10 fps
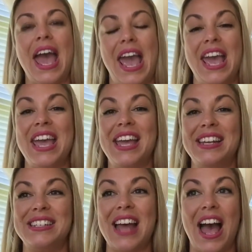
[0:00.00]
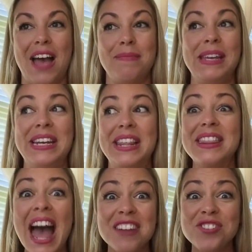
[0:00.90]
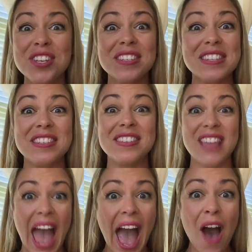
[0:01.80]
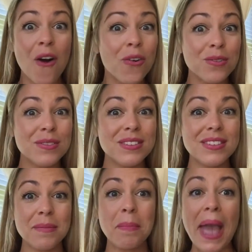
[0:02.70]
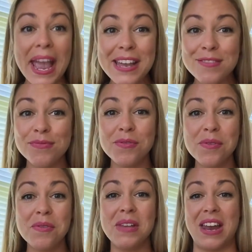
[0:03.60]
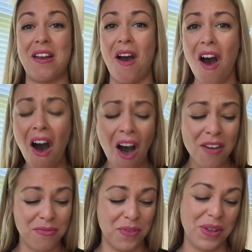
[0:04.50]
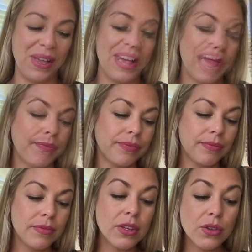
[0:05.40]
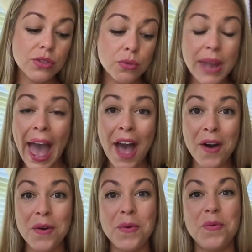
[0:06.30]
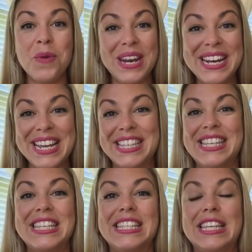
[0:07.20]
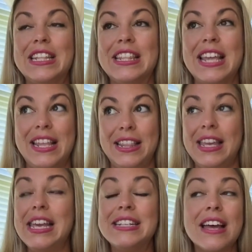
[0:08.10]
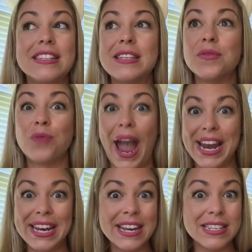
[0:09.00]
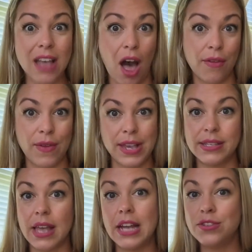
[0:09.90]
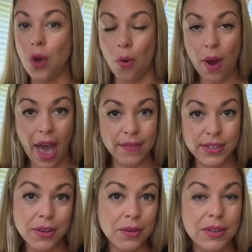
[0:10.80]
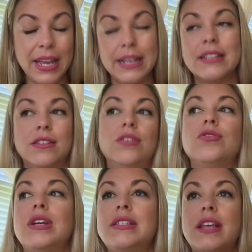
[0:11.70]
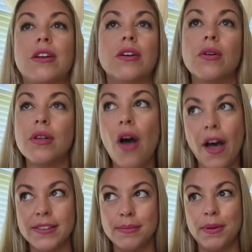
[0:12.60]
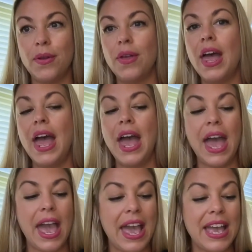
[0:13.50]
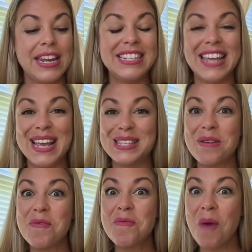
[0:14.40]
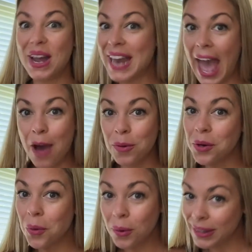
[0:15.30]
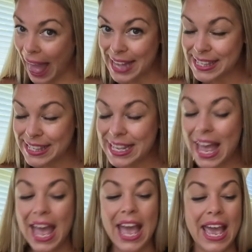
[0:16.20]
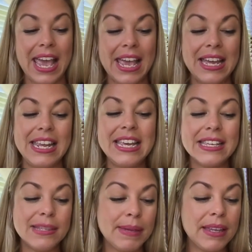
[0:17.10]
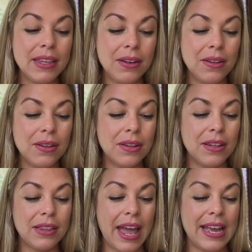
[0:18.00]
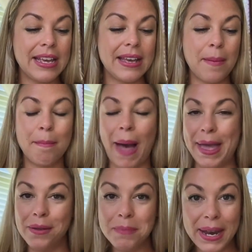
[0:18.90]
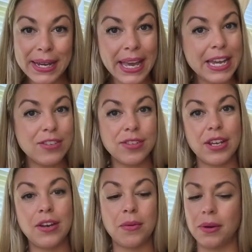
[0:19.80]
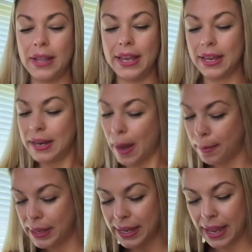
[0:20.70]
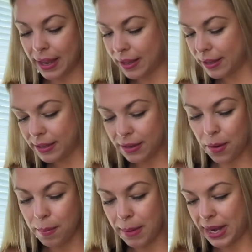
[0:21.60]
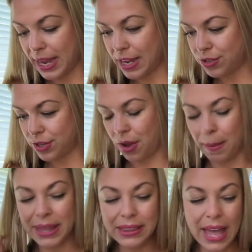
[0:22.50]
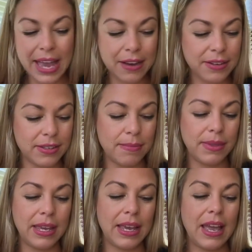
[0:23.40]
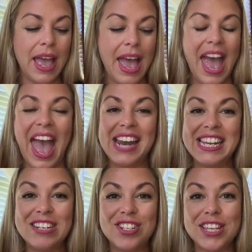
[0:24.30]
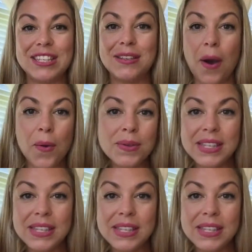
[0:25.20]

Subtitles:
And I mean, that just sounds painful and awful. So now what it is he does it right in his office. I don't have to go to like a surgery center or the hospital, and it takes 1 hour or less. and he gives me a little like mild medication or like a numbing, you know, medication on my leg or something, and he just goes